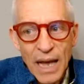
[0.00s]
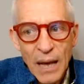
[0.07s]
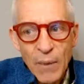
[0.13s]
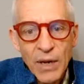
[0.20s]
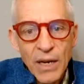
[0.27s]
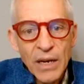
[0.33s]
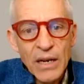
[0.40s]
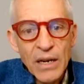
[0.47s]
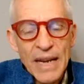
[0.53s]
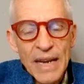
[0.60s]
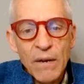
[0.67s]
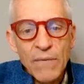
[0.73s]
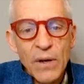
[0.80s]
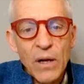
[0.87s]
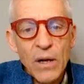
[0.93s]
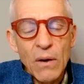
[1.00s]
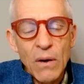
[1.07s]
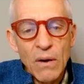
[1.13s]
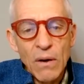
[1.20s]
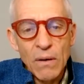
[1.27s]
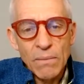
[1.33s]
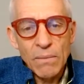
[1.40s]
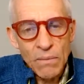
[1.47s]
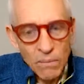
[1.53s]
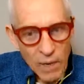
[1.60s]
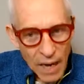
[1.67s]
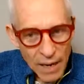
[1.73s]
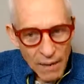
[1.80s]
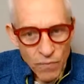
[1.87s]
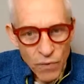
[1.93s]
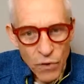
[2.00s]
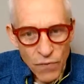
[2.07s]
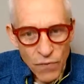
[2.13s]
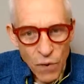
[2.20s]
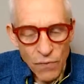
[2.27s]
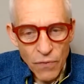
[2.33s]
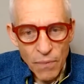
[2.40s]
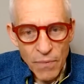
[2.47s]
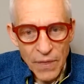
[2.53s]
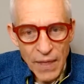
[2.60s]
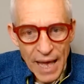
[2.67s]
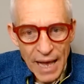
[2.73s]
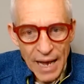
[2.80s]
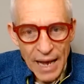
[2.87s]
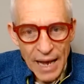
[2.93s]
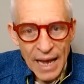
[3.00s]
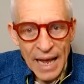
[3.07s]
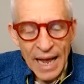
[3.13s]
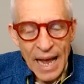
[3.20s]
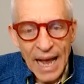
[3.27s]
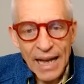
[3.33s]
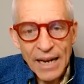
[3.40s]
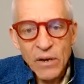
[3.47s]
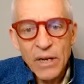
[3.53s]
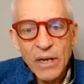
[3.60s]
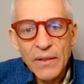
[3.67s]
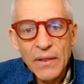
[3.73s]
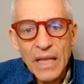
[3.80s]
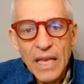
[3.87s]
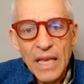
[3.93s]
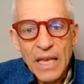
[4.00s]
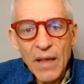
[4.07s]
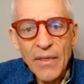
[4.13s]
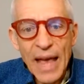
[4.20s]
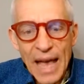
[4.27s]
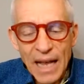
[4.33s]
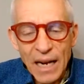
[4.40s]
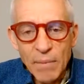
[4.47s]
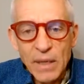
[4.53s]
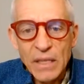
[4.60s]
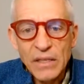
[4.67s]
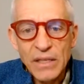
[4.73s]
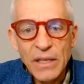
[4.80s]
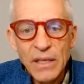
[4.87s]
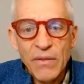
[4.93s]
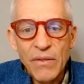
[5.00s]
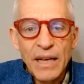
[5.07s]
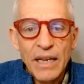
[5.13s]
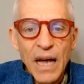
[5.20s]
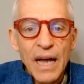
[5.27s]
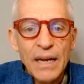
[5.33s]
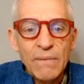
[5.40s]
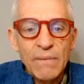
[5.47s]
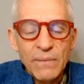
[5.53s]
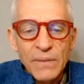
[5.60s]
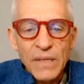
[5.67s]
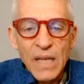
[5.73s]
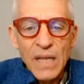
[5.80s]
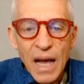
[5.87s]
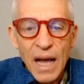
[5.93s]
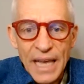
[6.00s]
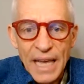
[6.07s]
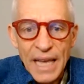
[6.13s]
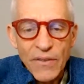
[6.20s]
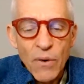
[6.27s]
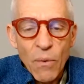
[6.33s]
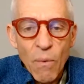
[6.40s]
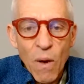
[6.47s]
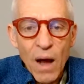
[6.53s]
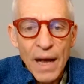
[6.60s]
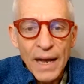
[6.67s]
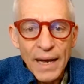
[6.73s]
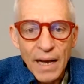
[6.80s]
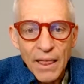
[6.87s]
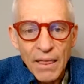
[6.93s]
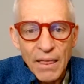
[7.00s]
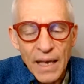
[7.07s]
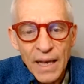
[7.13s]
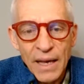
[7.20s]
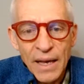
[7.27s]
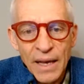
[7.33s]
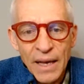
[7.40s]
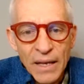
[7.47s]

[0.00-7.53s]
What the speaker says: And we're going to delve, kind of move on from there and look at these other elements that kind of tie into why I think